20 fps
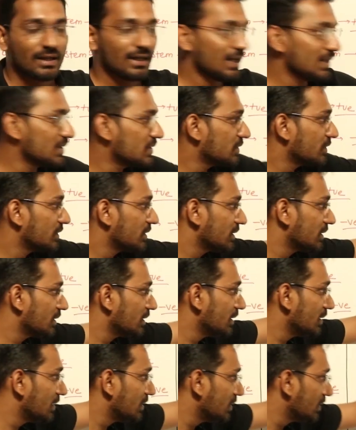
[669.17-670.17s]

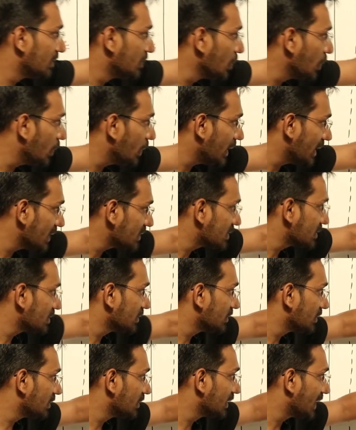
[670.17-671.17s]

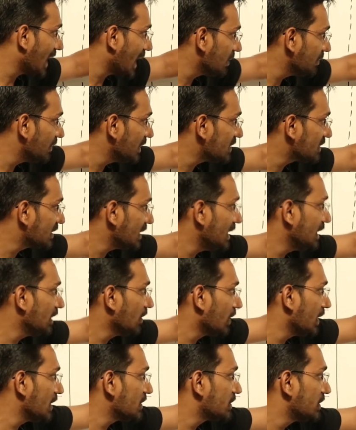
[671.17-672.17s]
can be seen
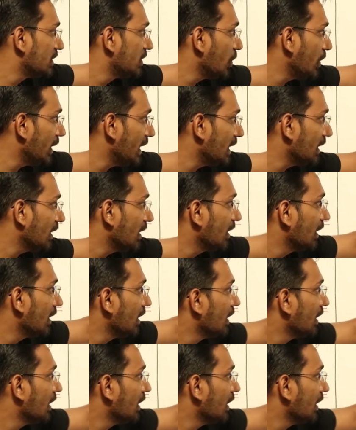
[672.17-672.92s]
or is doing